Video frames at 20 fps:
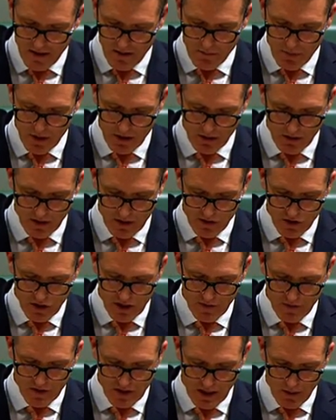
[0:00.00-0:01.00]
the bill
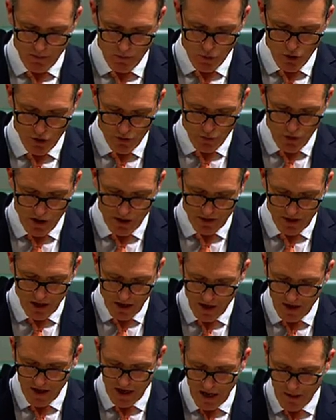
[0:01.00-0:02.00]
achieves some worthwhile
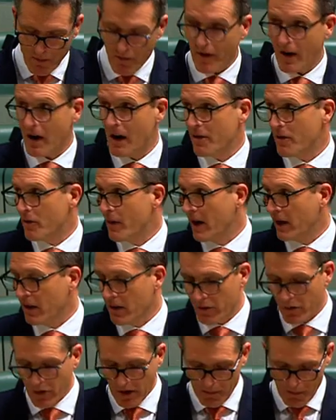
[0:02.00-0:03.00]
tidying up via the
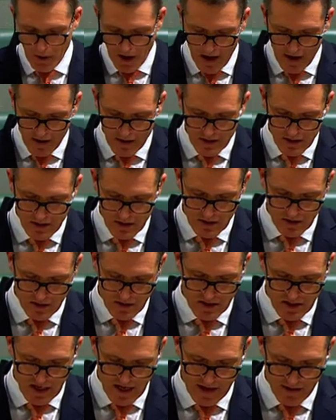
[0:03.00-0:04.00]
Regulatory Powers
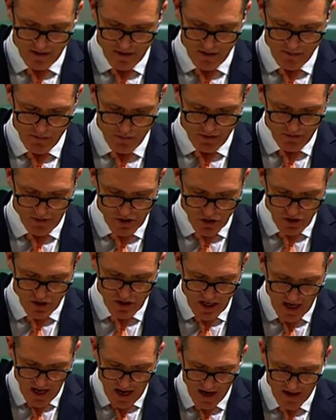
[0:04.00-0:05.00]
Standard
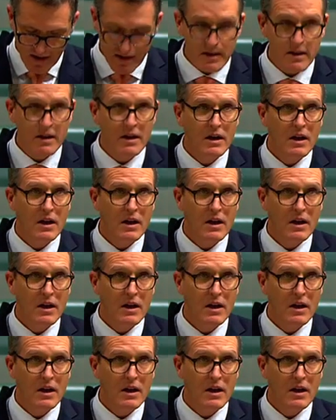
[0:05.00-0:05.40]
Provisions Act